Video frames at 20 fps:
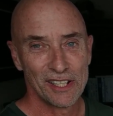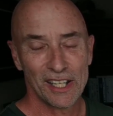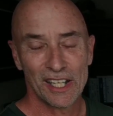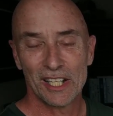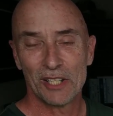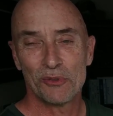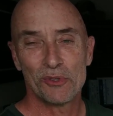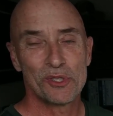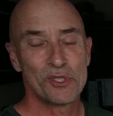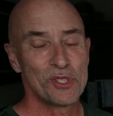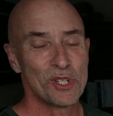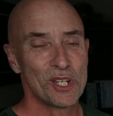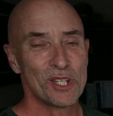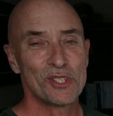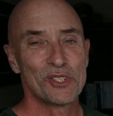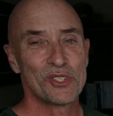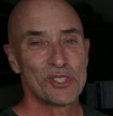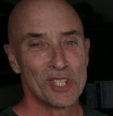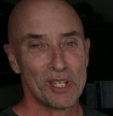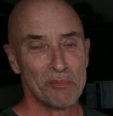and it was
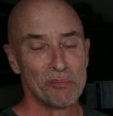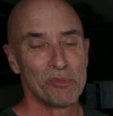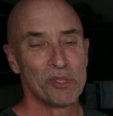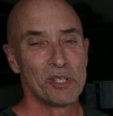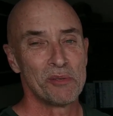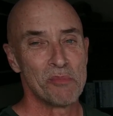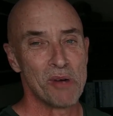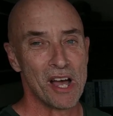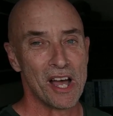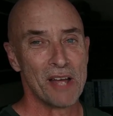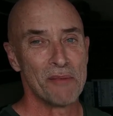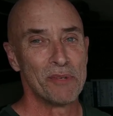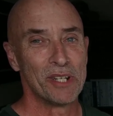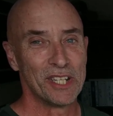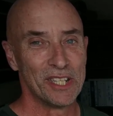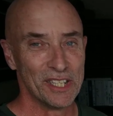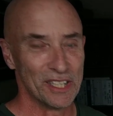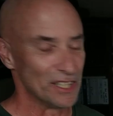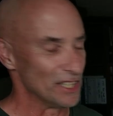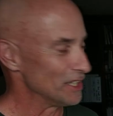just simply by
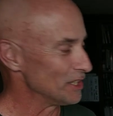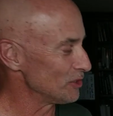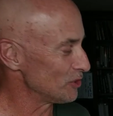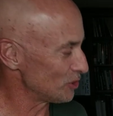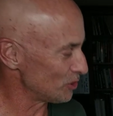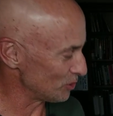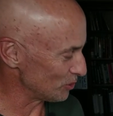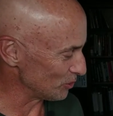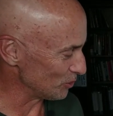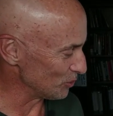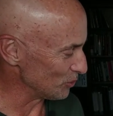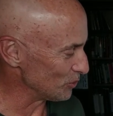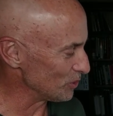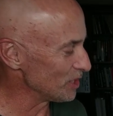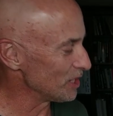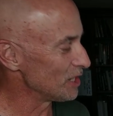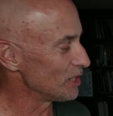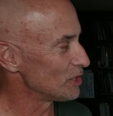beginning to